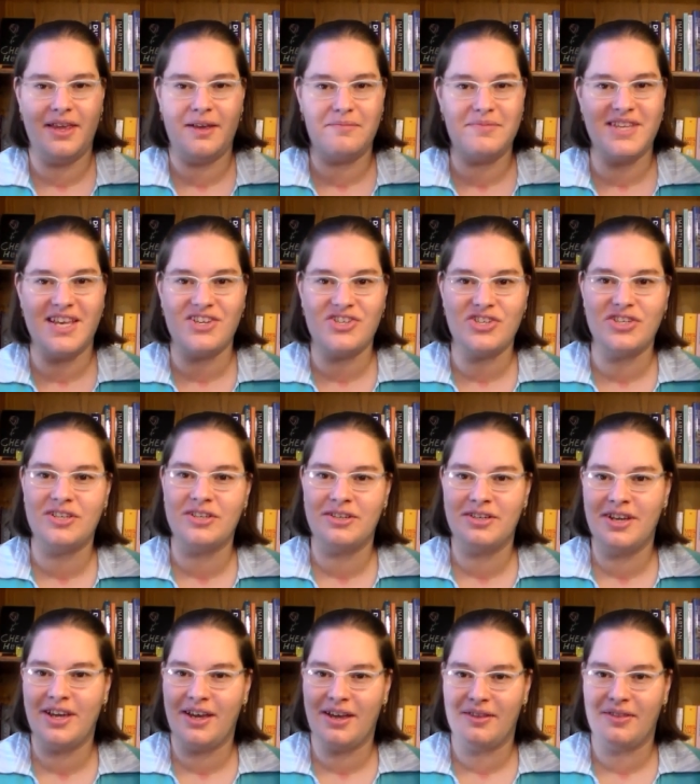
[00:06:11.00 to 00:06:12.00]
the
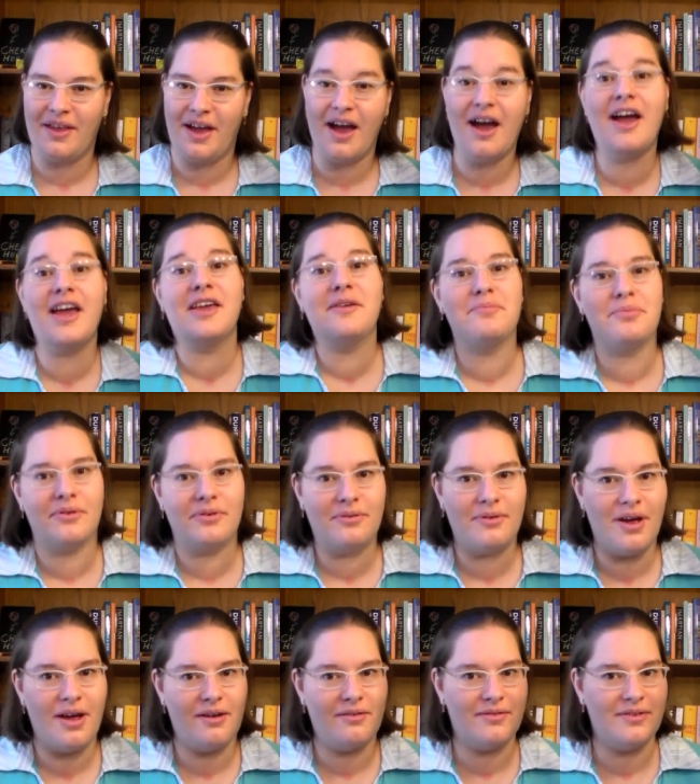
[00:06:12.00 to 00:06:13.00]
obsession and the hype
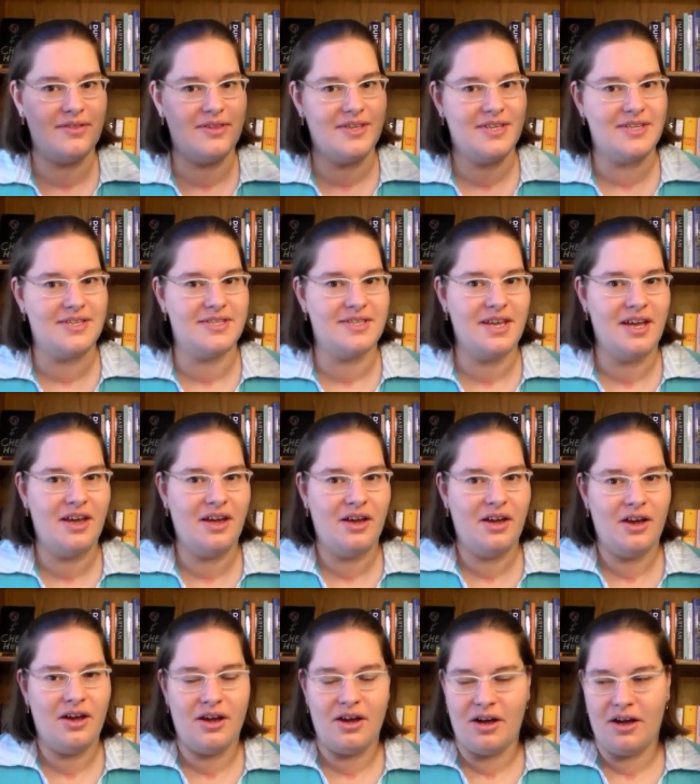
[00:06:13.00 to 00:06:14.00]
around these
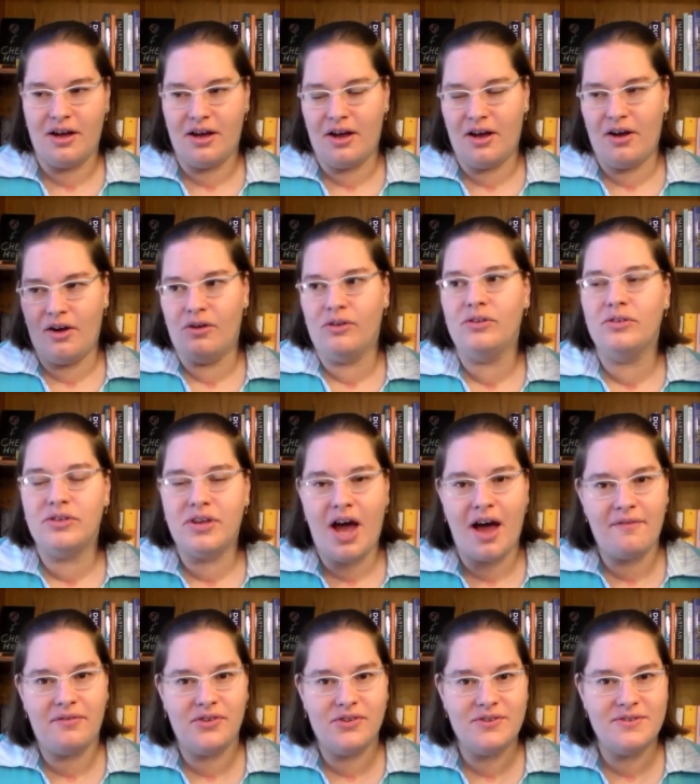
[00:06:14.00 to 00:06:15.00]
old
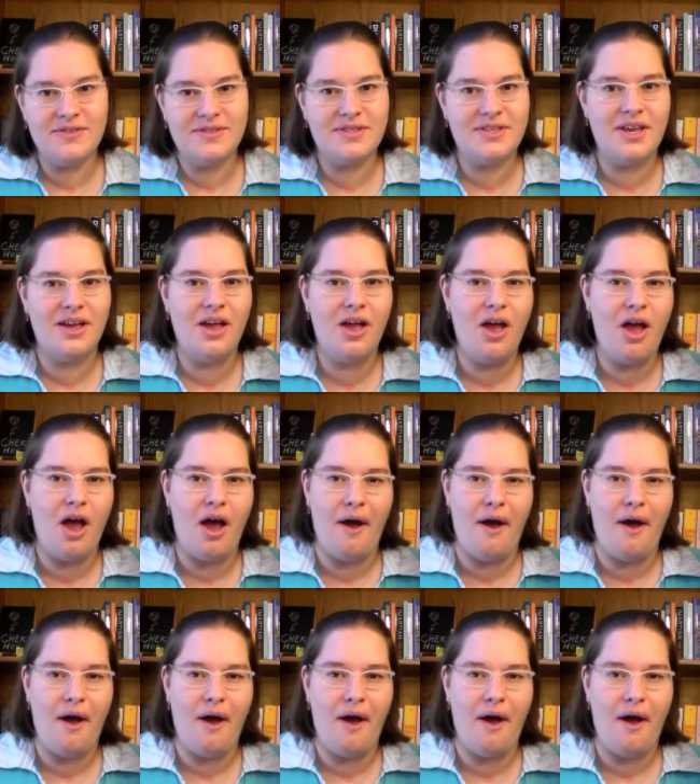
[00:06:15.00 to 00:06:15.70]
novels.